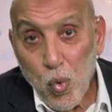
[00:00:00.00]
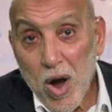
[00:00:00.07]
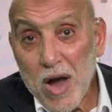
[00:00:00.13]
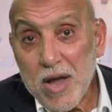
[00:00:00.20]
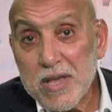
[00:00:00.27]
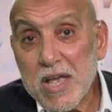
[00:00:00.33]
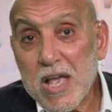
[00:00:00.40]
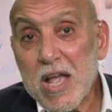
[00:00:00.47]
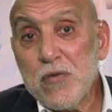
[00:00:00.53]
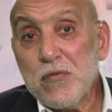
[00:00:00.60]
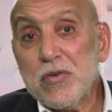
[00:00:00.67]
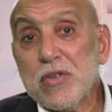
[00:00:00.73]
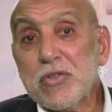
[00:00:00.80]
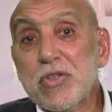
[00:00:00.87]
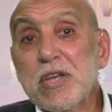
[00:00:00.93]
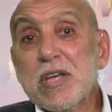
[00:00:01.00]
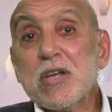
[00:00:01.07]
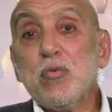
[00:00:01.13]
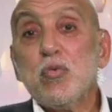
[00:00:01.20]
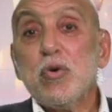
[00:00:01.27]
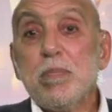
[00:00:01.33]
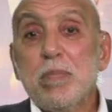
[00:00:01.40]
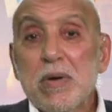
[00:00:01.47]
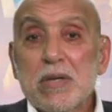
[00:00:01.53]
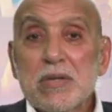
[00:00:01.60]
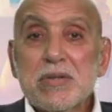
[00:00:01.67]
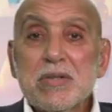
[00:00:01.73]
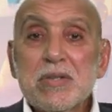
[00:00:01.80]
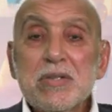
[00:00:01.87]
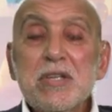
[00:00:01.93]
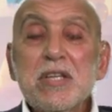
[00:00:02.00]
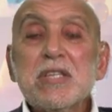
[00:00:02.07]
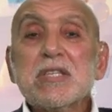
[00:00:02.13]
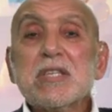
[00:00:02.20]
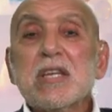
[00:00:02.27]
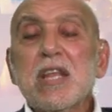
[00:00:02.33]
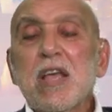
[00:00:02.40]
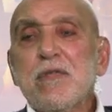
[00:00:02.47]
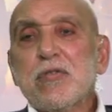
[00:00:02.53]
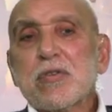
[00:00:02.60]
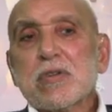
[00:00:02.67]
Why everything we build needs an